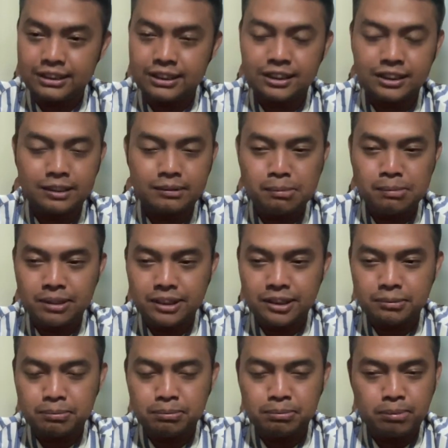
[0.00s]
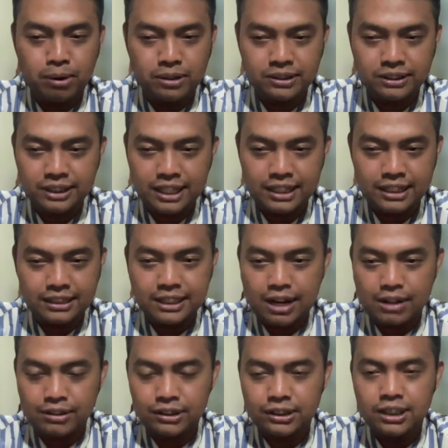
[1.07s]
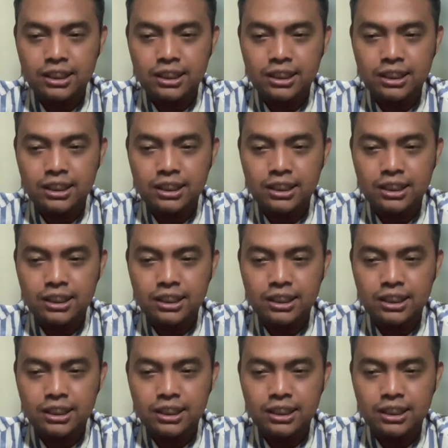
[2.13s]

Just remember this ball sliding down.